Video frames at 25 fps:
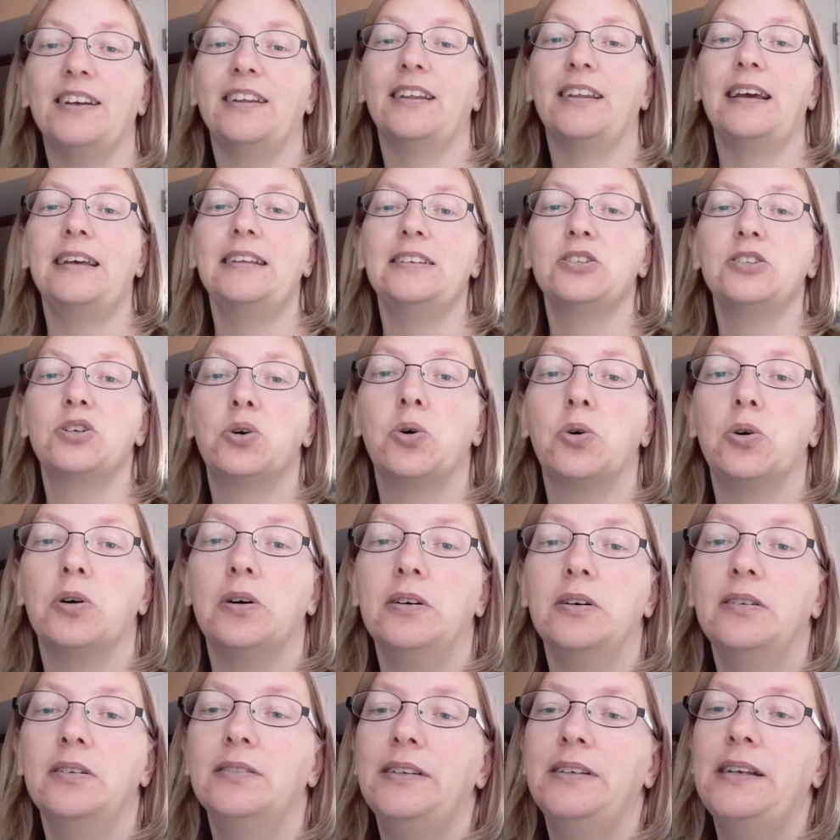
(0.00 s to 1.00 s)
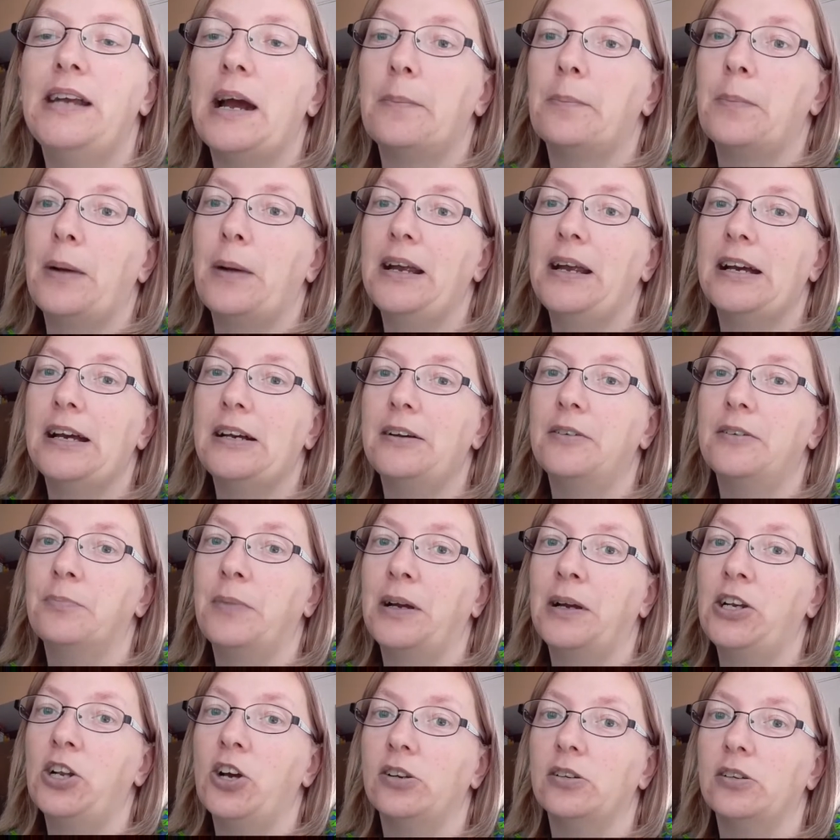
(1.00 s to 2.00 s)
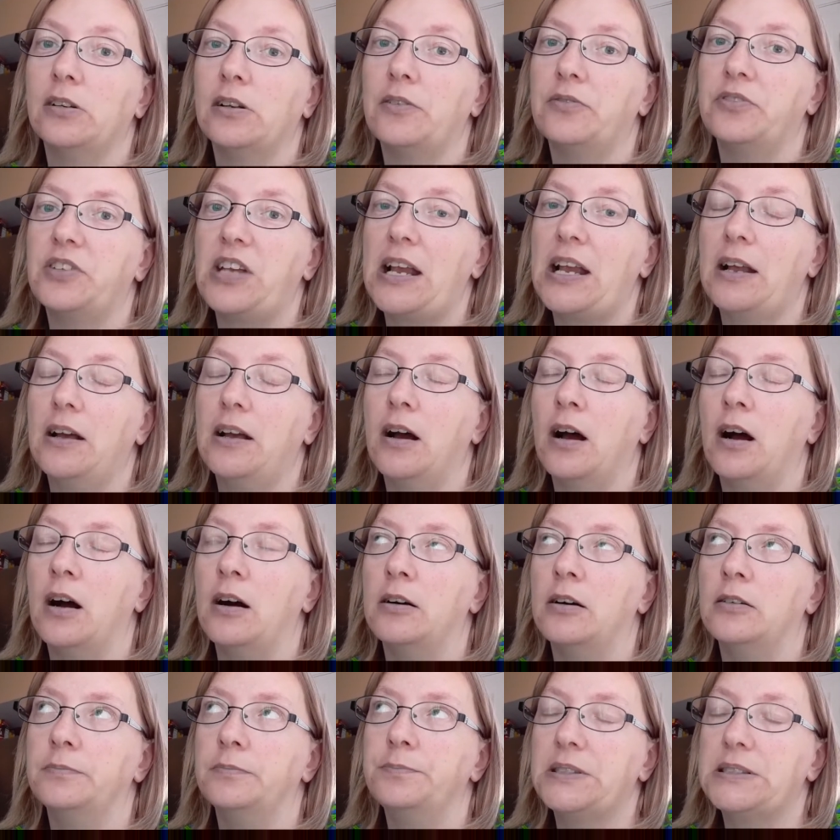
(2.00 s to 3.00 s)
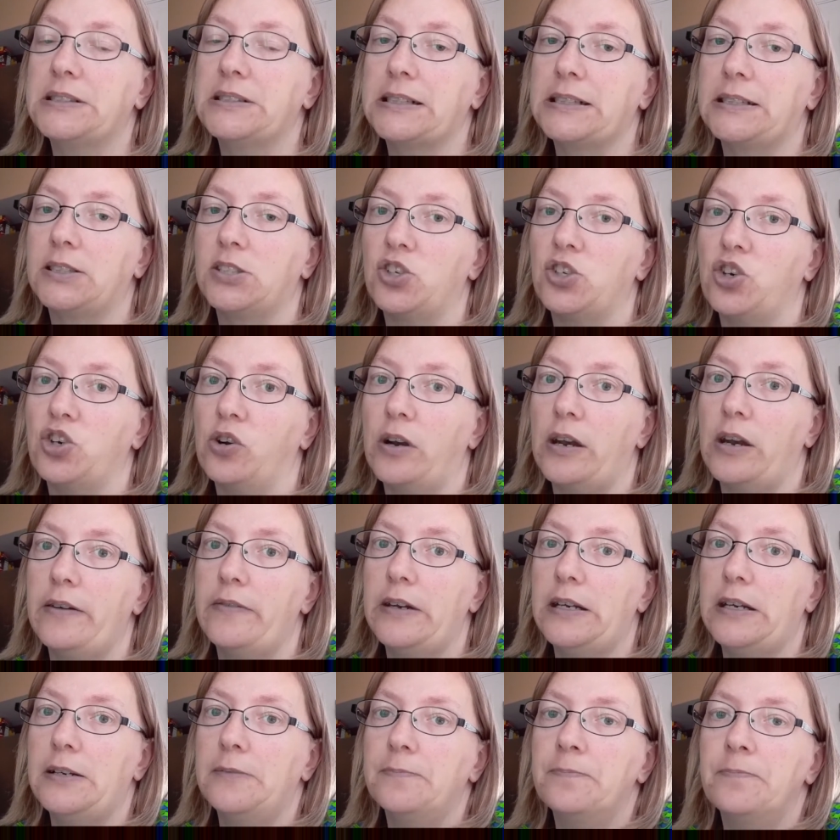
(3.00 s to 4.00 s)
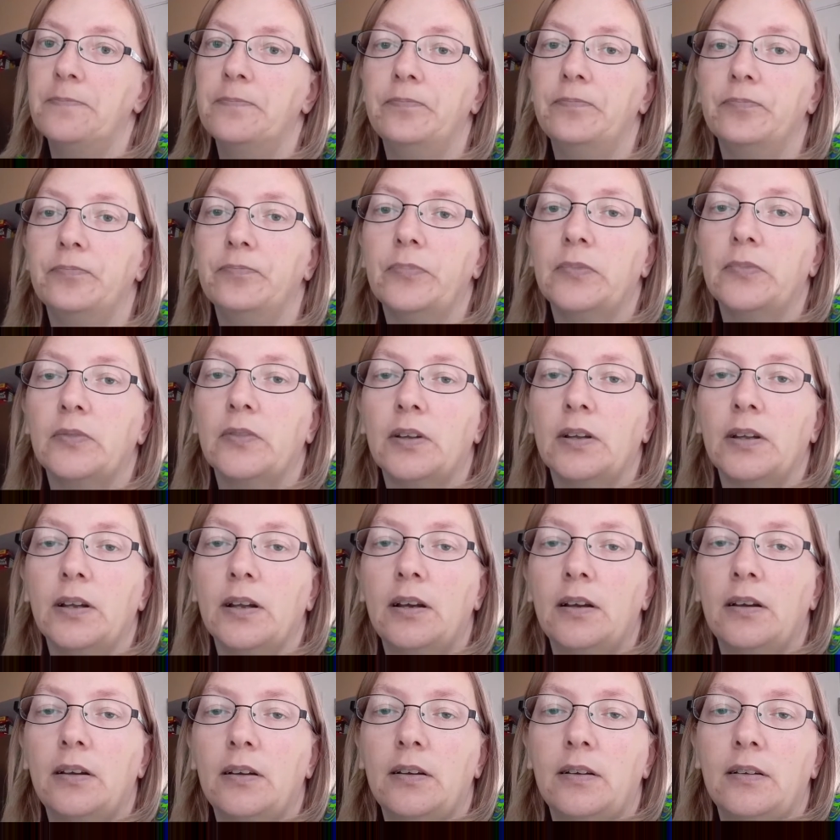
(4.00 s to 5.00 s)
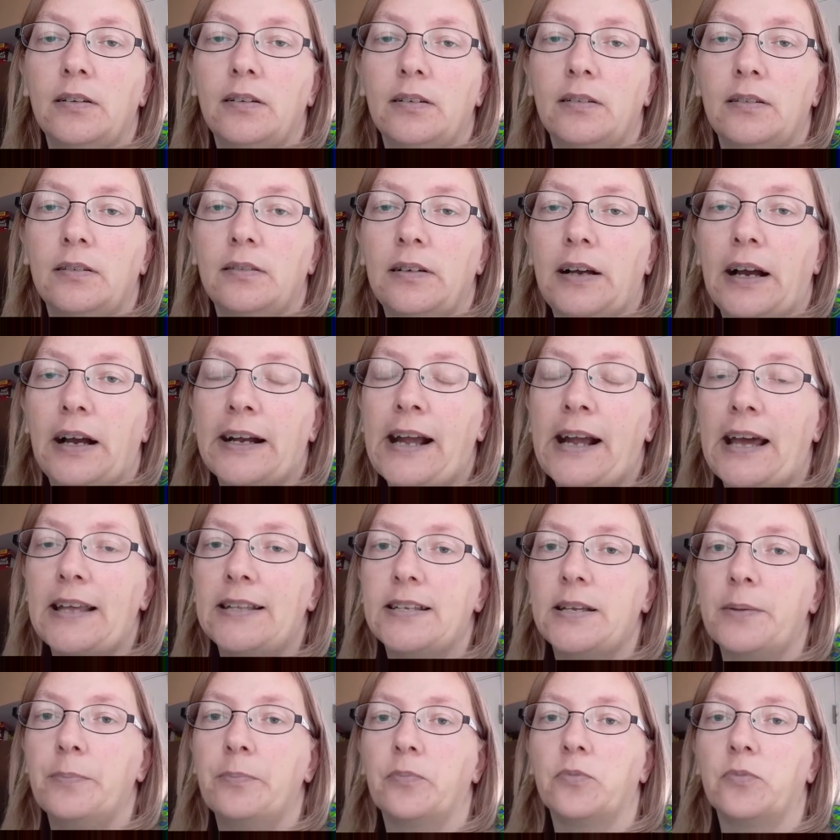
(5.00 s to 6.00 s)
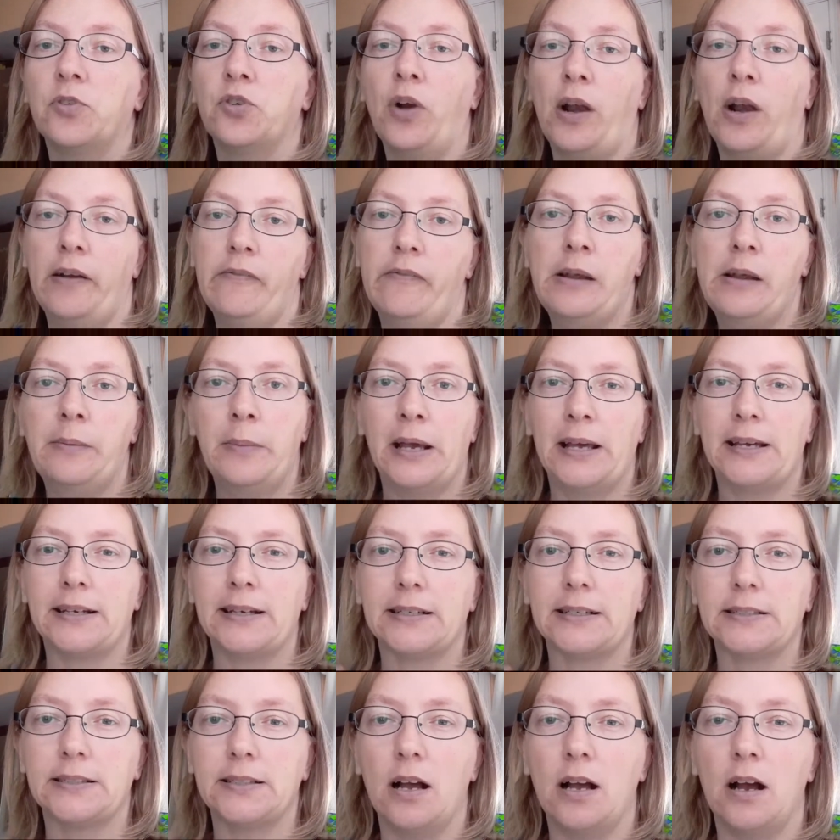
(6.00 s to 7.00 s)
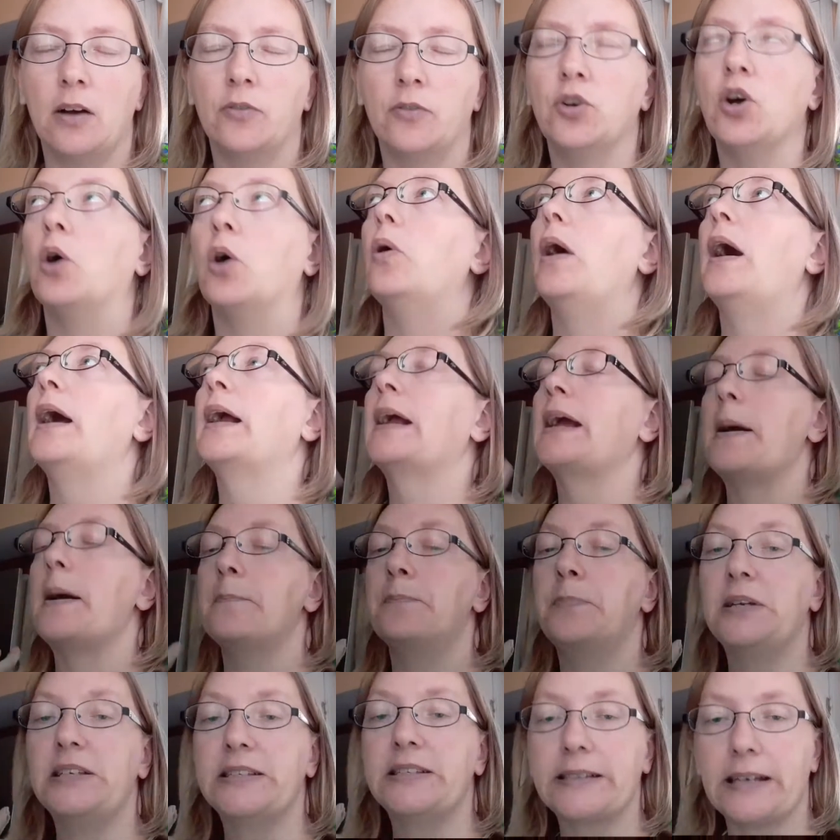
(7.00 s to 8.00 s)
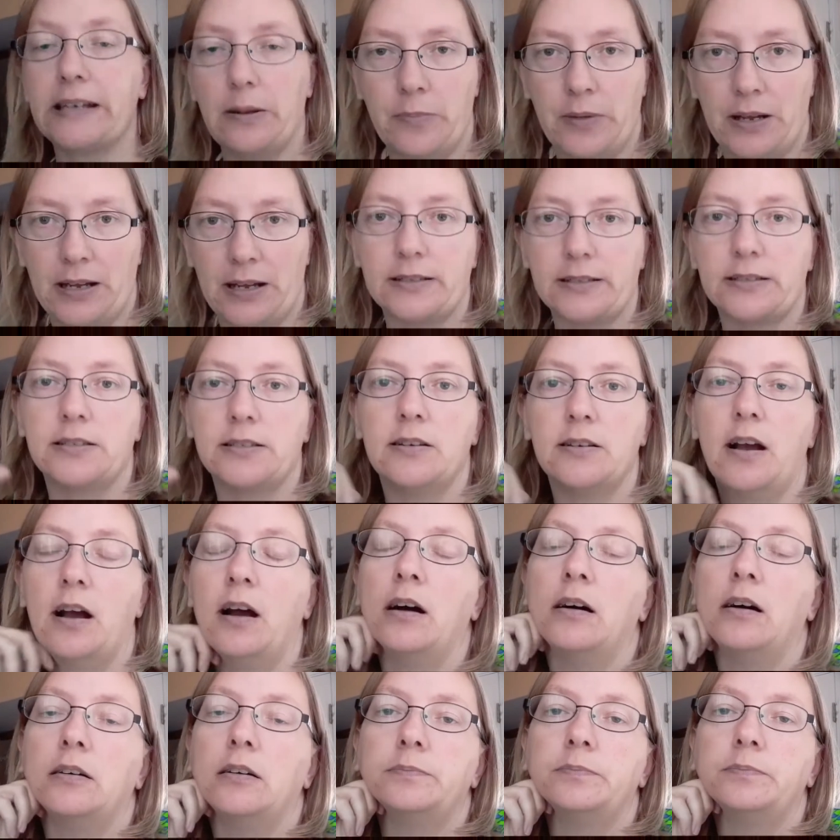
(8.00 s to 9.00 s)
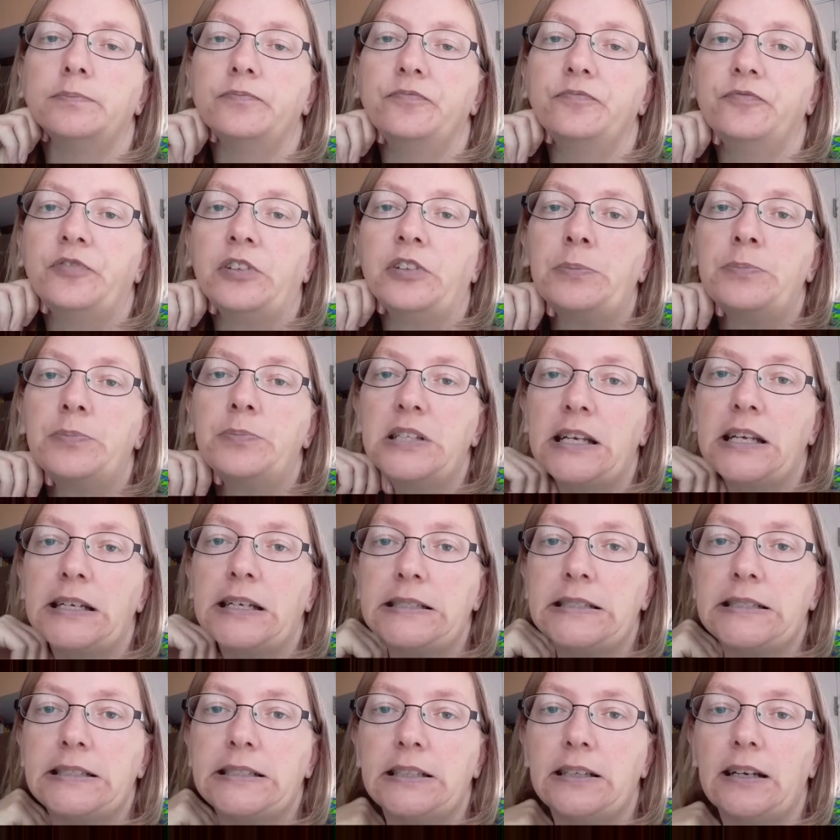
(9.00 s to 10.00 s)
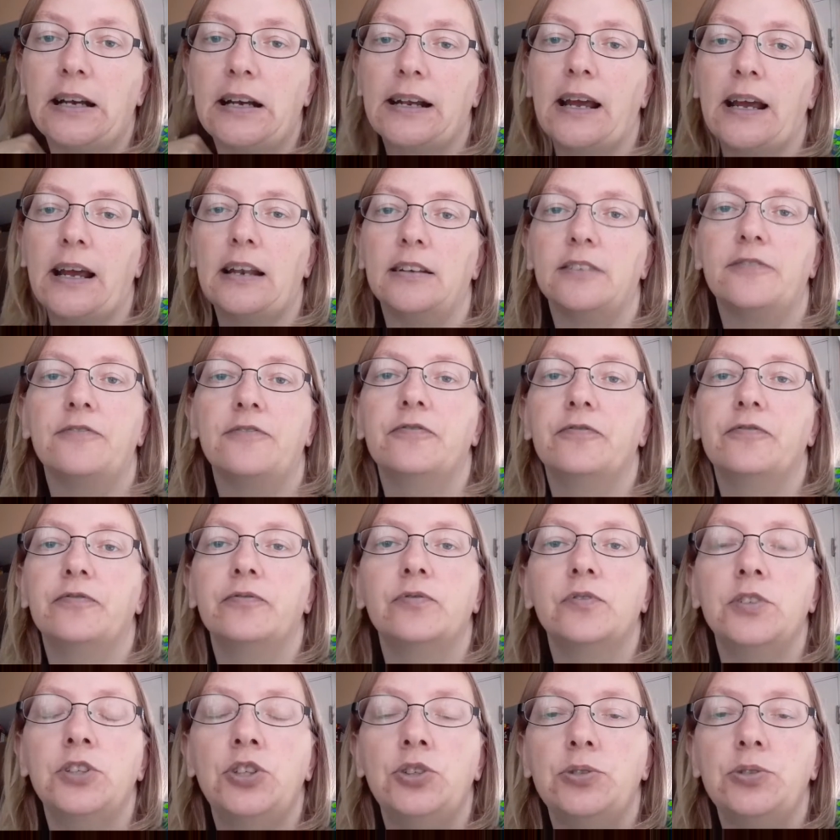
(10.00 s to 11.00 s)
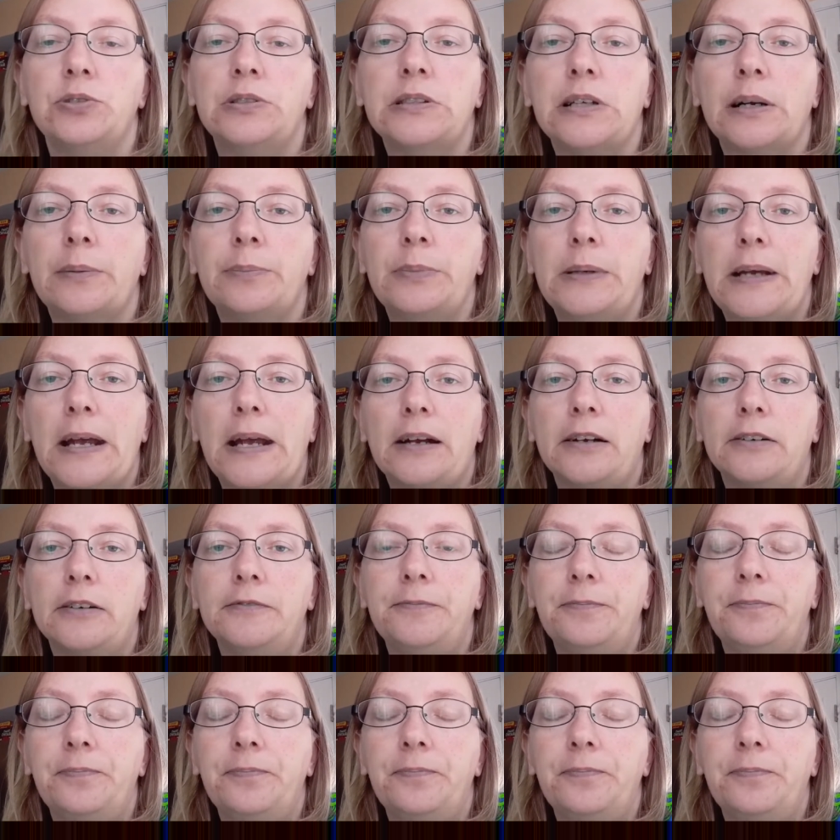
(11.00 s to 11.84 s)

That's cool. Yeah, my daughter loves biscuits and gravy. I got some gravy mix. No, I got biscuit mix from Tennessee. I got to use up yet.